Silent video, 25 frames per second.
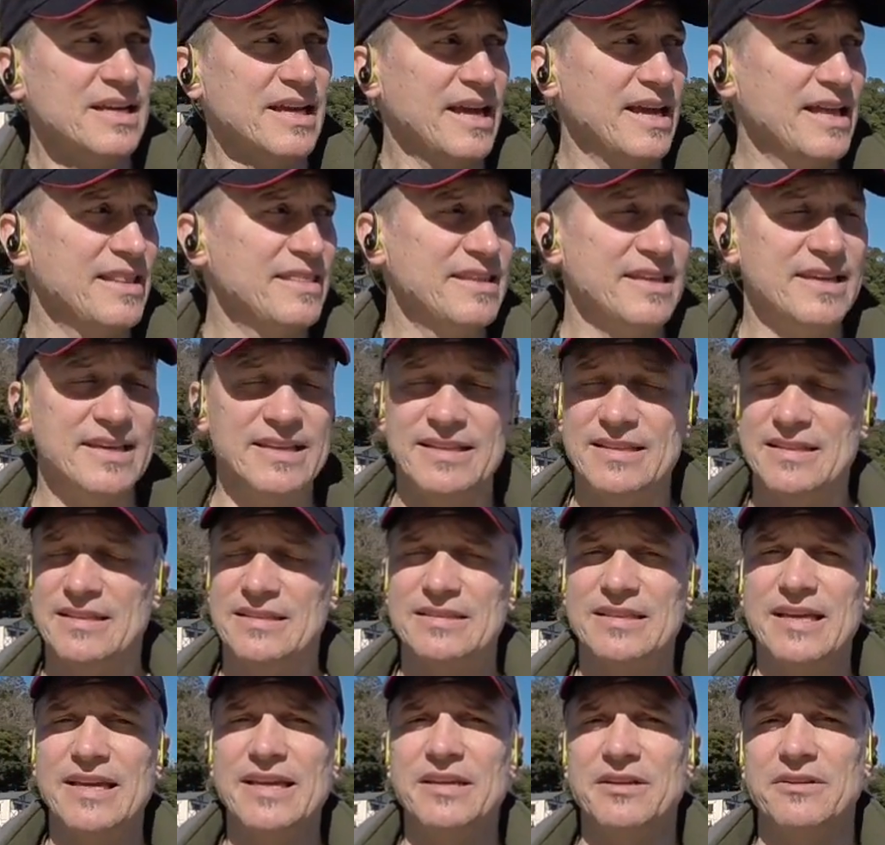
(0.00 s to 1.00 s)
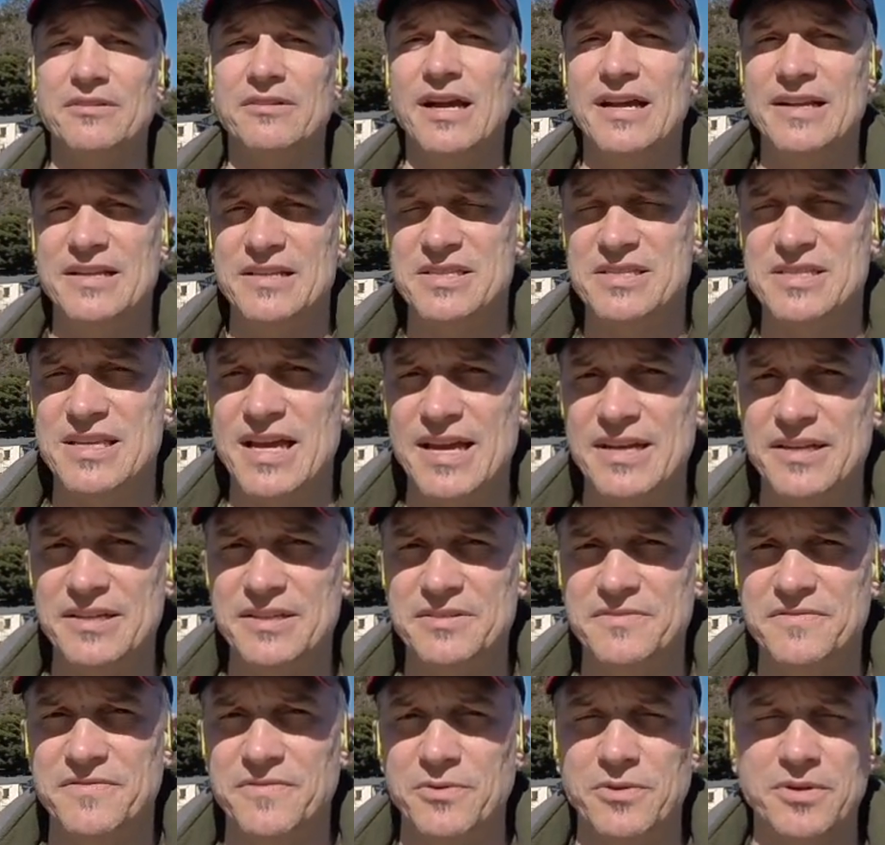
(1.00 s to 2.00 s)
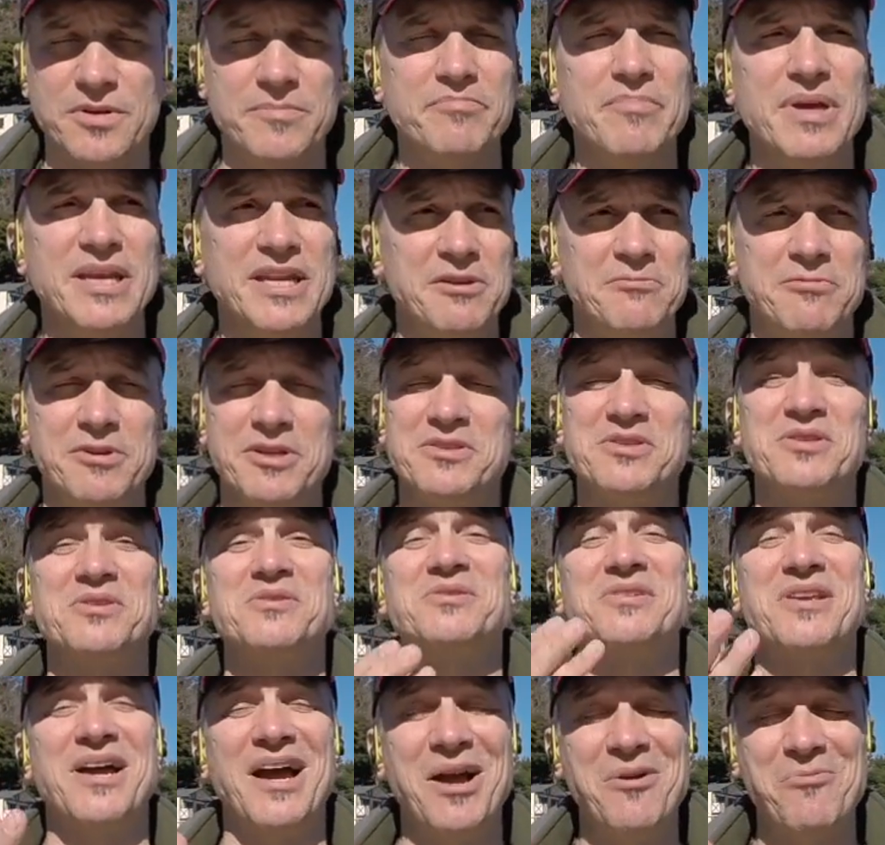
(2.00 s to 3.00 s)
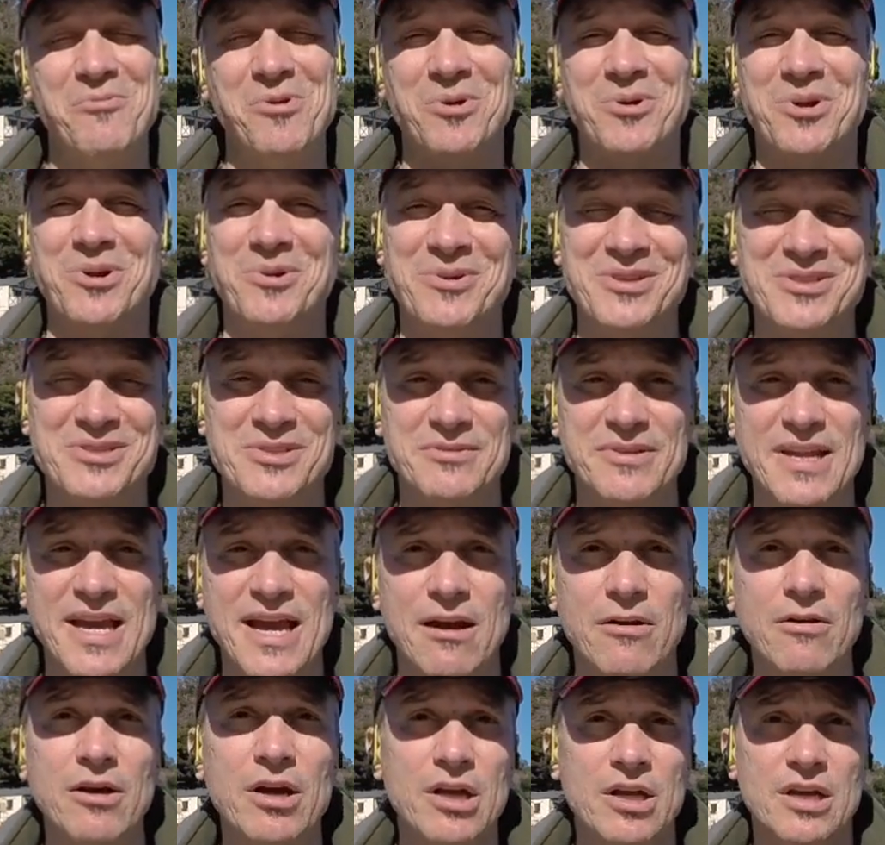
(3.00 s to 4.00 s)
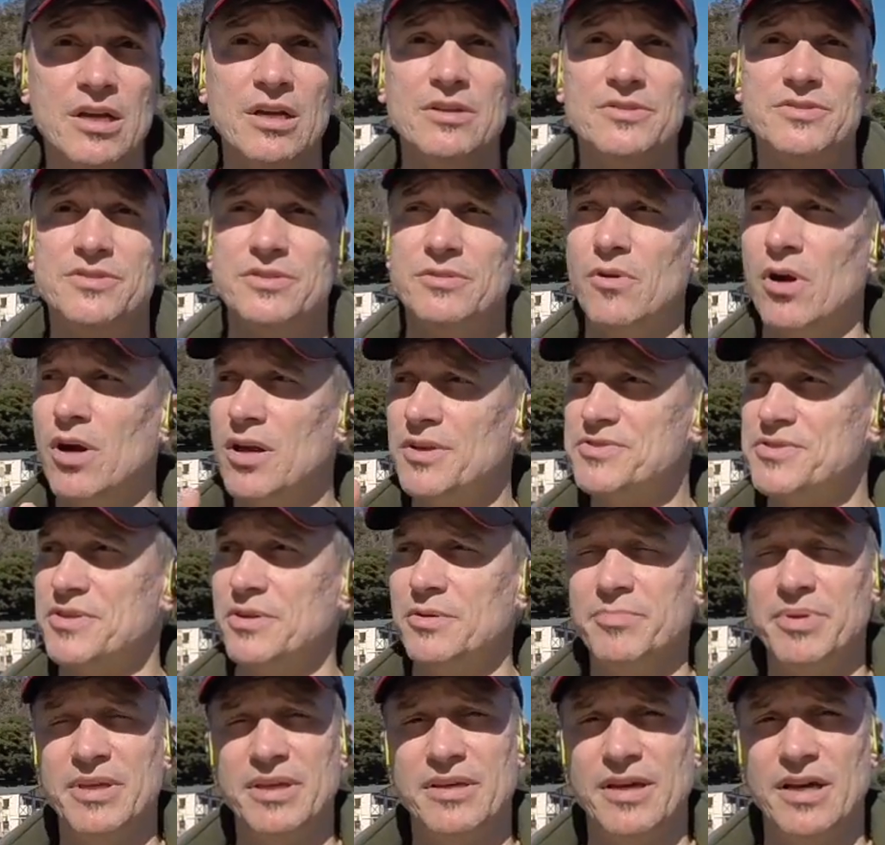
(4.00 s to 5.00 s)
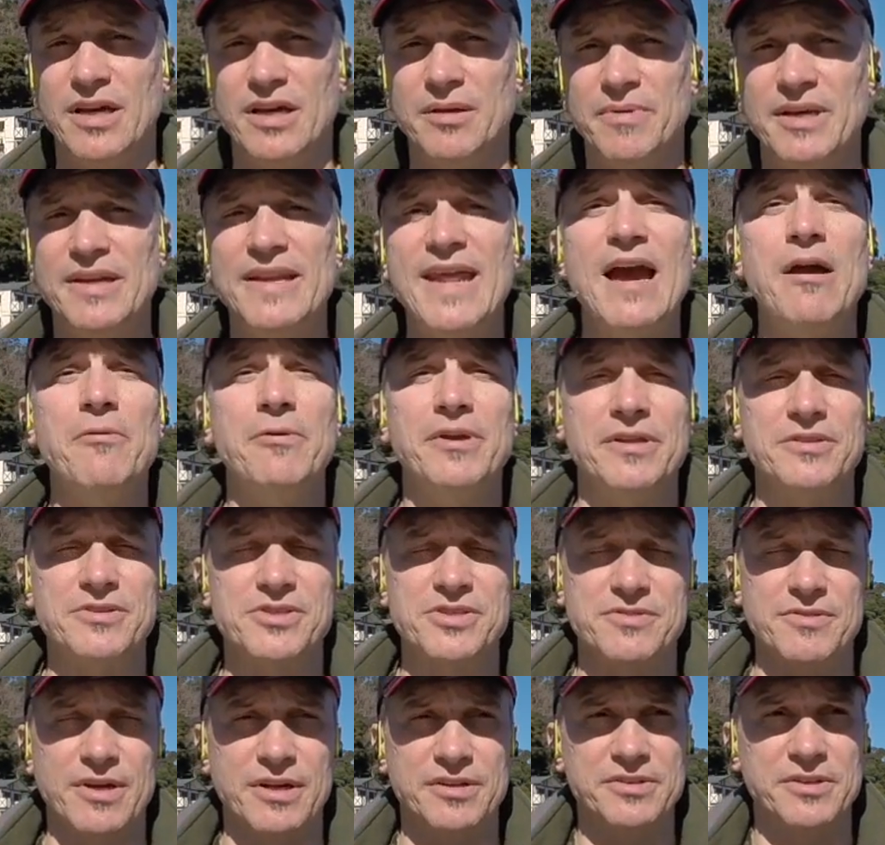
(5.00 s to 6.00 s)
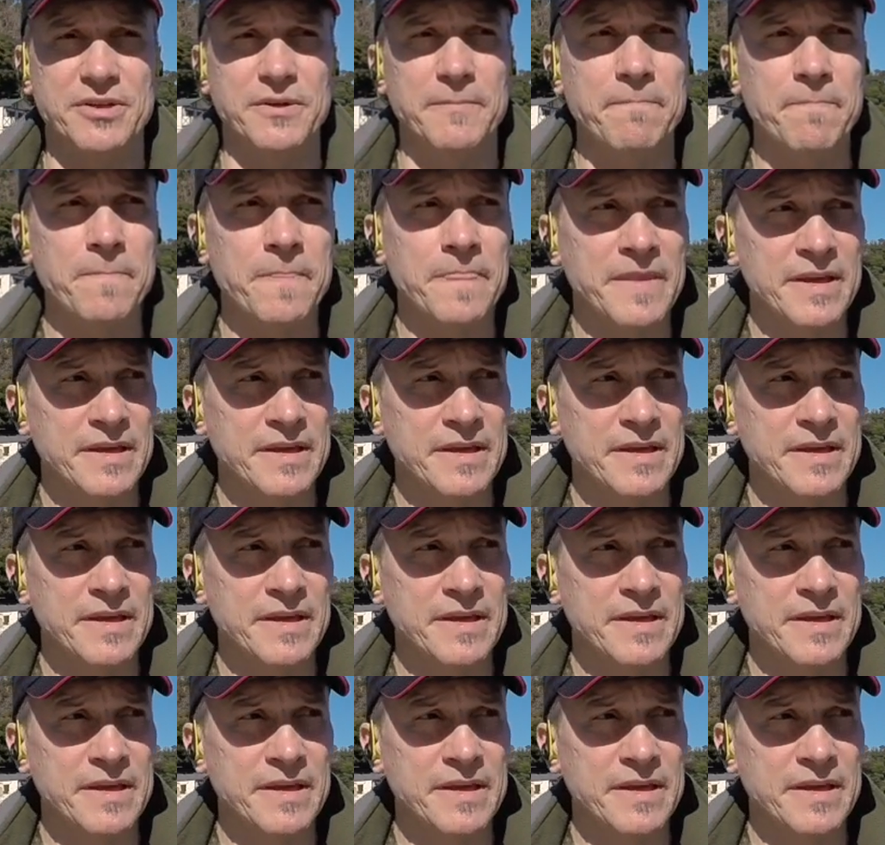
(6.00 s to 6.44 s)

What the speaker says: And then later I decided, for many reasons I won't go into now, to also become a NAUI instructor.